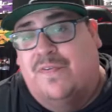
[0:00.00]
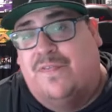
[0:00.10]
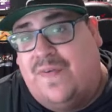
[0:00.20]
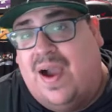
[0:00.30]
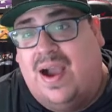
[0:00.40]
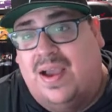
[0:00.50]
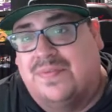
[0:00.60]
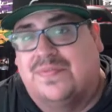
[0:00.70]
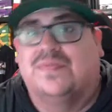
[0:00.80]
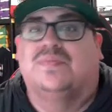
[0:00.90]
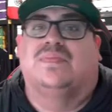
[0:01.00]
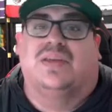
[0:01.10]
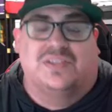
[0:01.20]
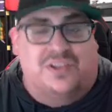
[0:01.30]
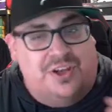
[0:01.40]
5,
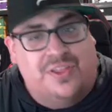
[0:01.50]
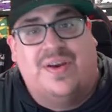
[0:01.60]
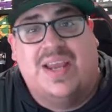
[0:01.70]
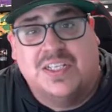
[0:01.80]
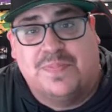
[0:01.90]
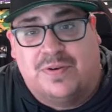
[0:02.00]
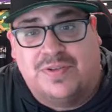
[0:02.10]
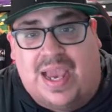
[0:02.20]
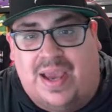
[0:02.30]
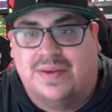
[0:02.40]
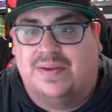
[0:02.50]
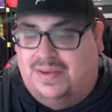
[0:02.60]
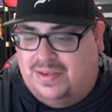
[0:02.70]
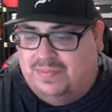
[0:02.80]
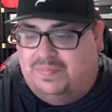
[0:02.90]
it's another Expos hat.
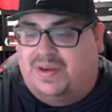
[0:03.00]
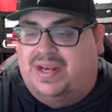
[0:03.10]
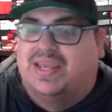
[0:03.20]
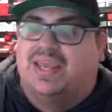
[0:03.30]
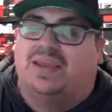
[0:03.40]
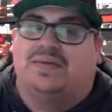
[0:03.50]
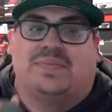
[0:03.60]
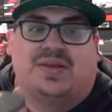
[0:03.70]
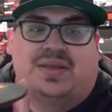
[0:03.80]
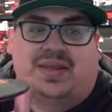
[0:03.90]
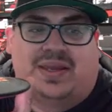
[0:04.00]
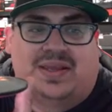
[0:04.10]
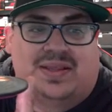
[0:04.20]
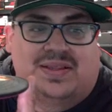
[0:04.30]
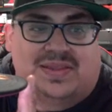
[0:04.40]
But it came
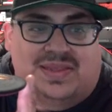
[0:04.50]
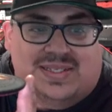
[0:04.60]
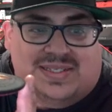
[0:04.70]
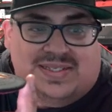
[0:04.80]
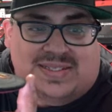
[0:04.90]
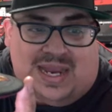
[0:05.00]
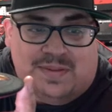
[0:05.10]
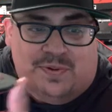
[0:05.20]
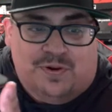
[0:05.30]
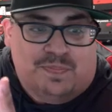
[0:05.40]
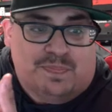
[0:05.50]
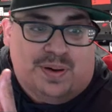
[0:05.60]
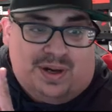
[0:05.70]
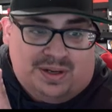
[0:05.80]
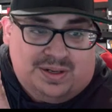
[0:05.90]
in the
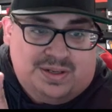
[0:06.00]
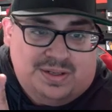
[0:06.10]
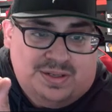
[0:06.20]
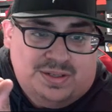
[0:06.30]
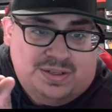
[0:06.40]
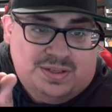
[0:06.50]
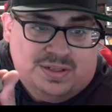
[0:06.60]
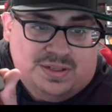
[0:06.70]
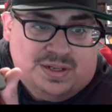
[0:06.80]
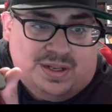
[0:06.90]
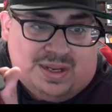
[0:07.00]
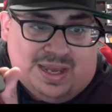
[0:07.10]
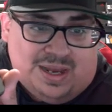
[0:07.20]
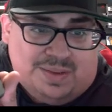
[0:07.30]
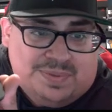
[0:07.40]
Cyberpunk
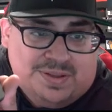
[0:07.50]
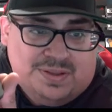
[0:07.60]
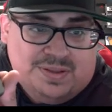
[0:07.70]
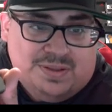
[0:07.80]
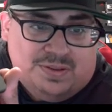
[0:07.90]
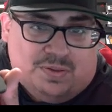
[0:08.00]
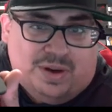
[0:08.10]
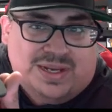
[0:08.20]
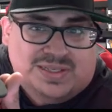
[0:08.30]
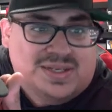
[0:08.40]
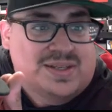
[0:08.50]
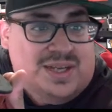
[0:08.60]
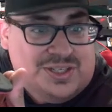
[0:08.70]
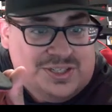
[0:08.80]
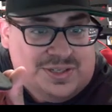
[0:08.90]
collab, or I guess
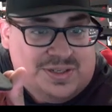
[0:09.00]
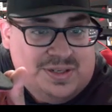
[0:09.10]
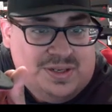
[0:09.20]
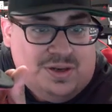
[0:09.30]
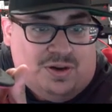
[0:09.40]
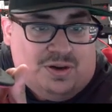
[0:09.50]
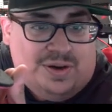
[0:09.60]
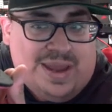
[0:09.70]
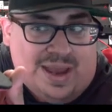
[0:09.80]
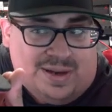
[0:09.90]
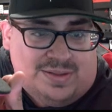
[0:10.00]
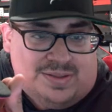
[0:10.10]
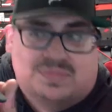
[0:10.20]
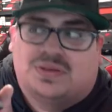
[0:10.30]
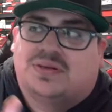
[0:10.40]
collection, on Hat Club.